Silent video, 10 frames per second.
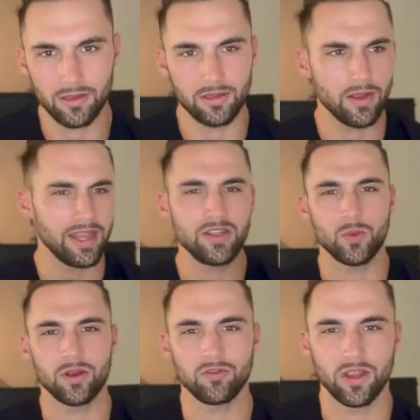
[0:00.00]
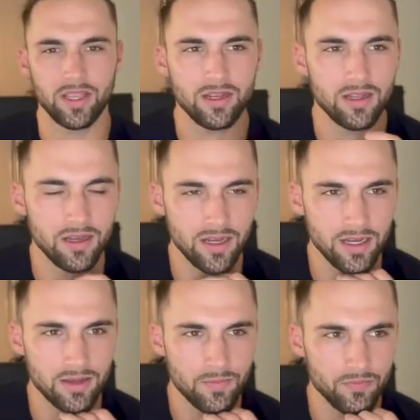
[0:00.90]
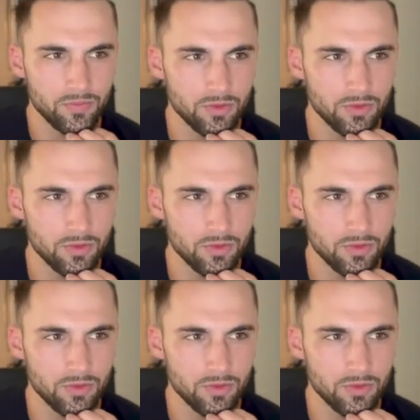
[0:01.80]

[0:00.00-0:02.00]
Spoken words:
you know, anyone, right? And